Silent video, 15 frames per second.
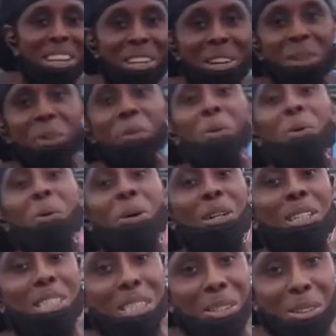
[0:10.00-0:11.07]
the
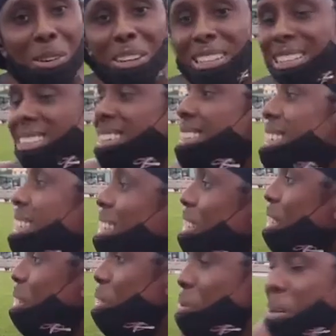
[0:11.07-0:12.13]
whole squad.
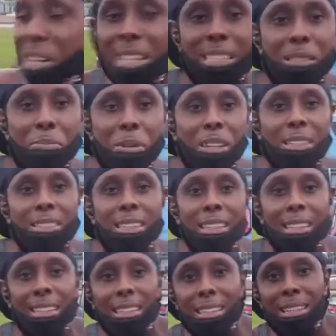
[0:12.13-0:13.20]
You know, well, it's
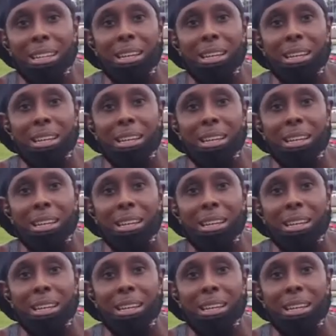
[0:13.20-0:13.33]
Monday.